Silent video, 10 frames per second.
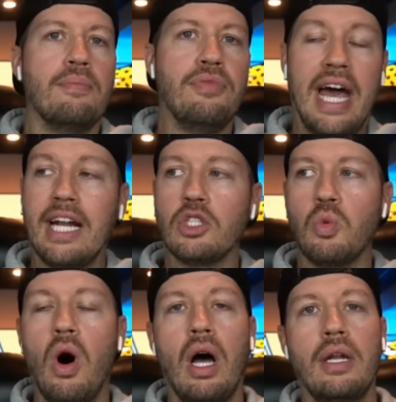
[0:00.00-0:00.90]
That is
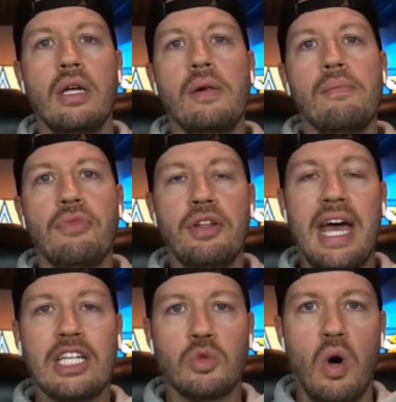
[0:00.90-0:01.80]
one. The
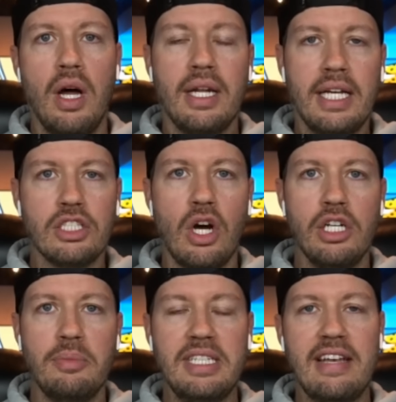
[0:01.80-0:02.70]
next one is going
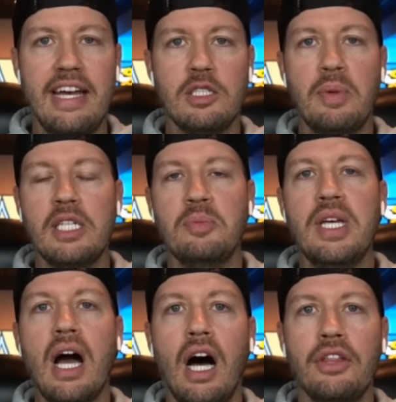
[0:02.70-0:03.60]
to be Tank
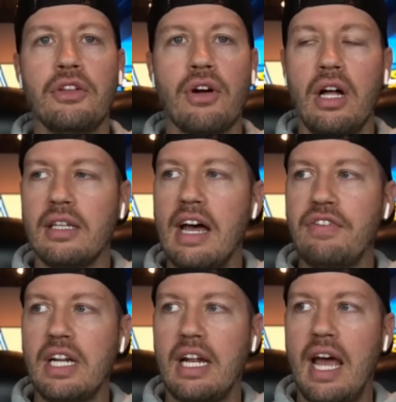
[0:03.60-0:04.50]
Bigsby under
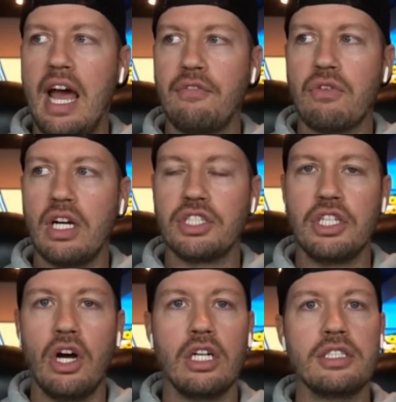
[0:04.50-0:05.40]
11 and a half rushing
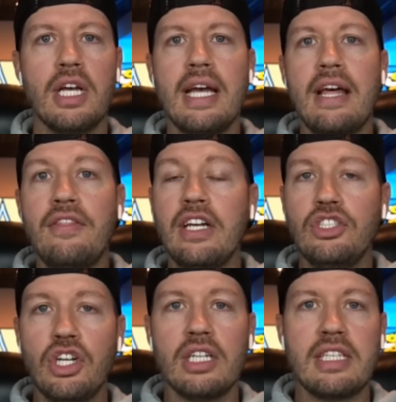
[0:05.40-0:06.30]
yards. They
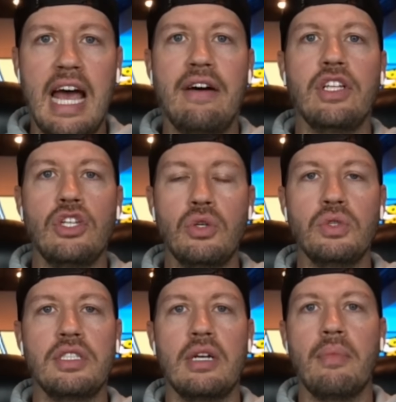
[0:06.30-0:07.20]
just haven't
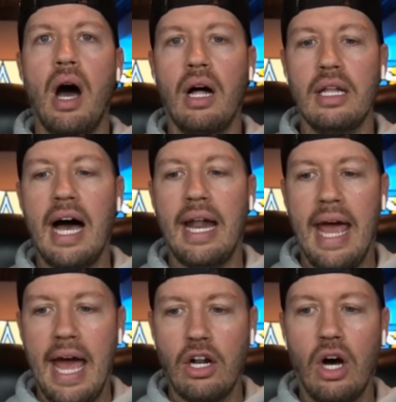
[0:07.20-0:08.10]
used him a lot
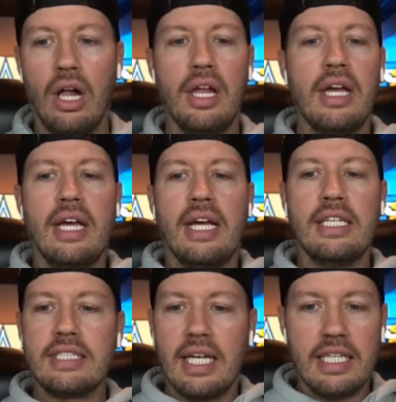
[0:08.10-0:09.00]
at all.
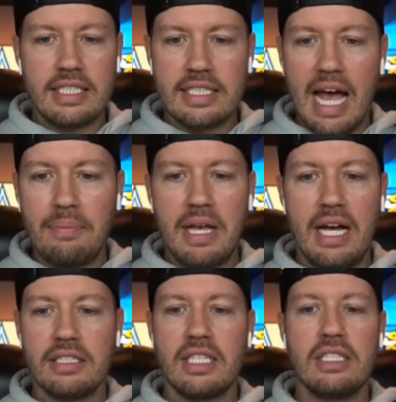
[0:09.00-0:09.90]
His his snap
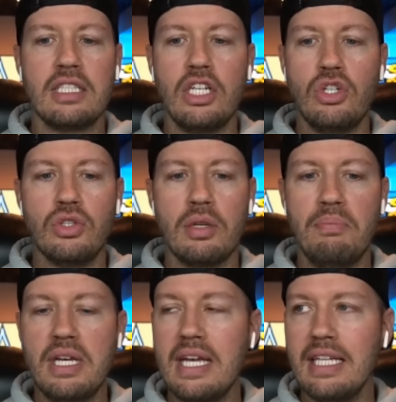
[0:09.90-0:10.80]
counts continue to
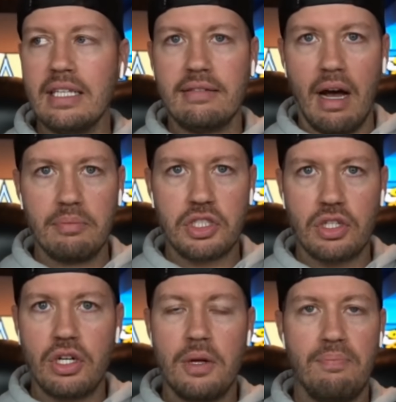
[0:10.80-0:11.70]
be in the
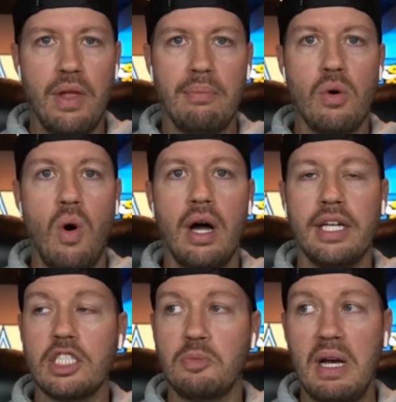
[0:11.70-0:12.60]
dumpster, number one,
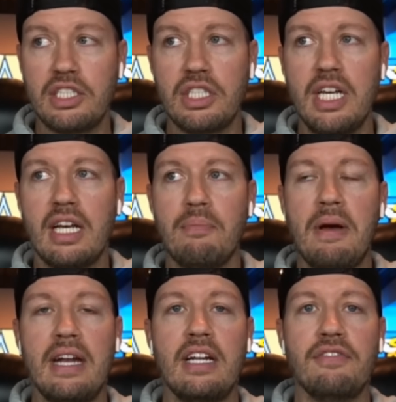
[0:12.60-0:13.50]
especially in
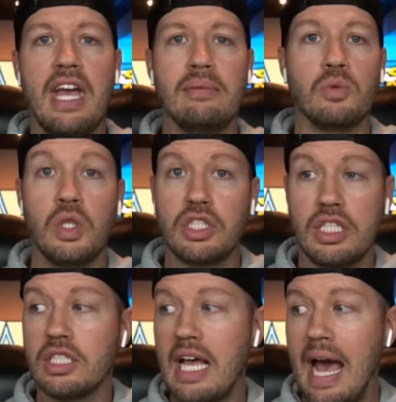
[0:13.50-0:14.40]
competitive games, which
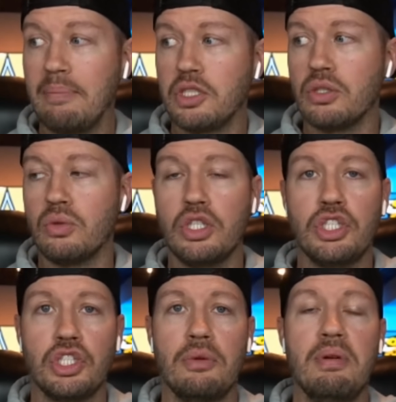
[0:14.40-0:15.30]
this absolutely
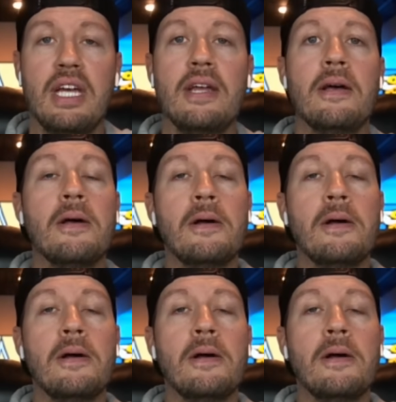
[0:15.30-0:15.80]
should be.